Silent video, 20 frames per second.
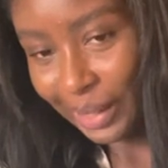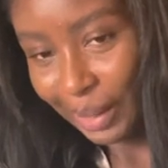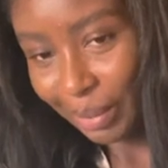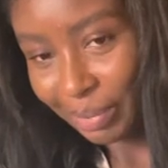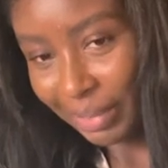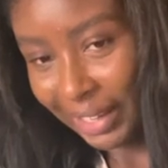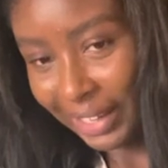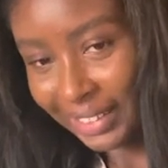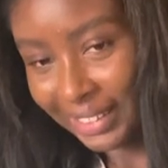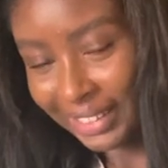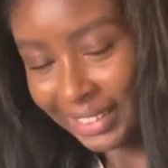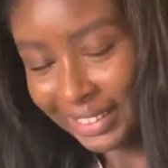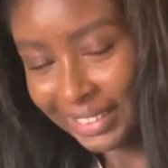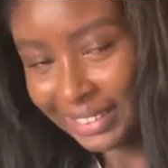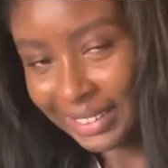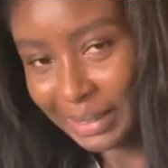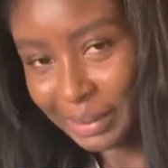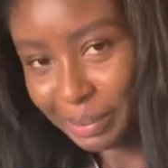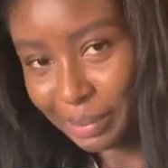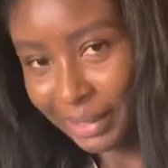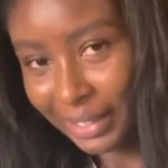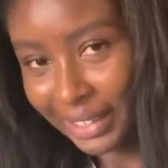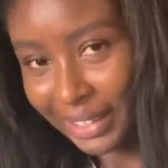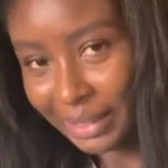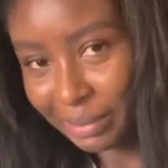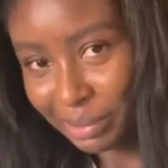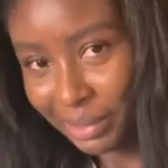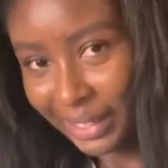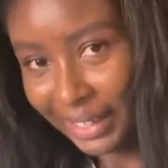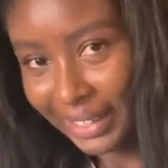I'm not legally
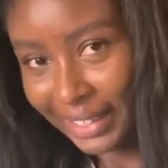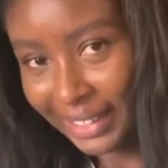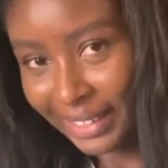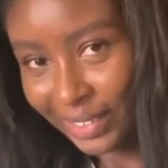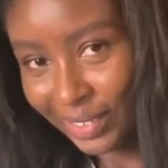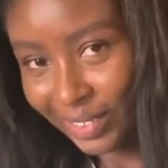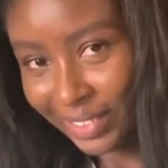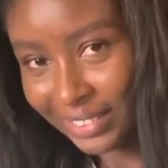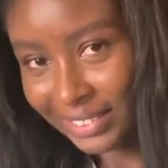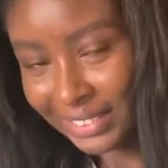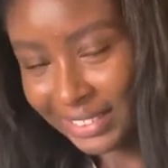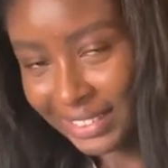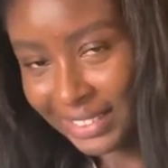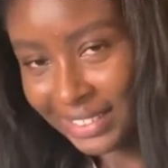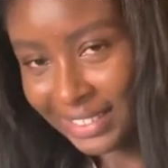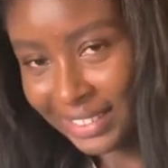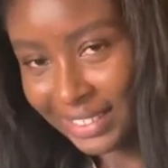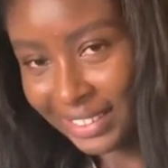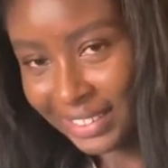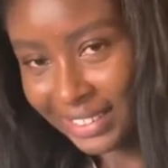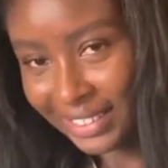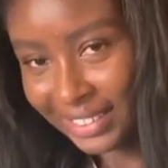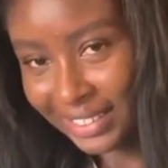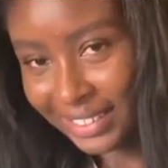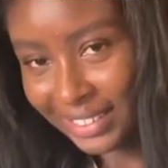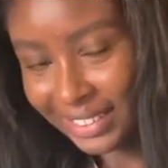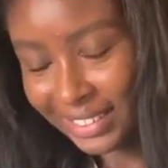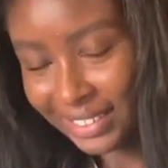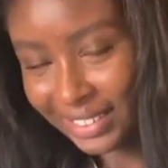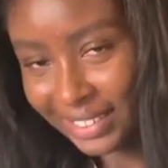blind, but I can hardly see
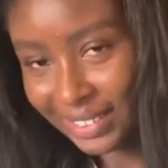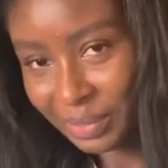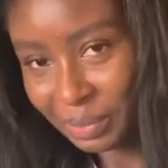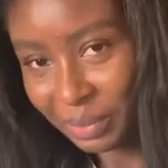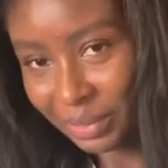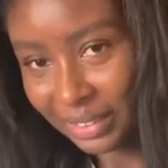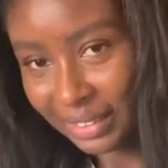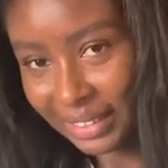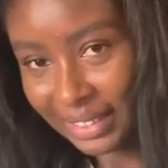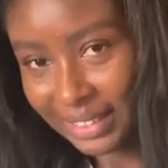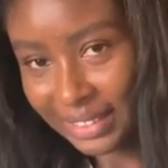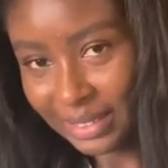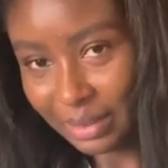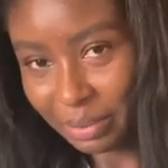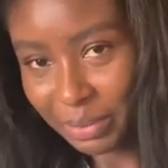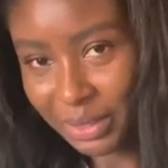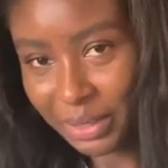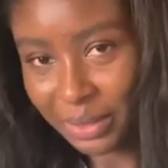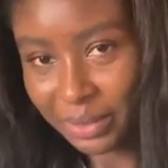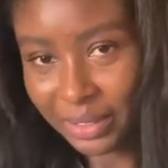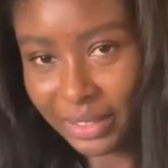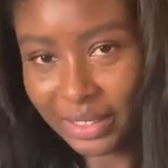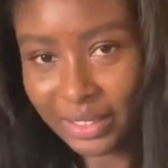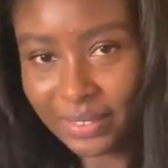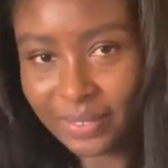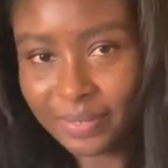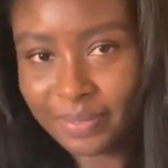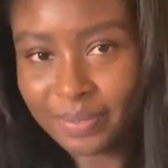what it is I'm doing.